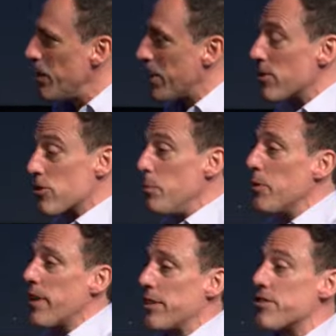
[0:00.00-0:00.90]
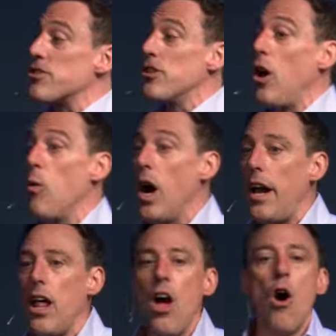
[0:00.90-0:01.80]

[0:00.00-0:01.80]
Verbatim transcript: But his supervisor says, you know what?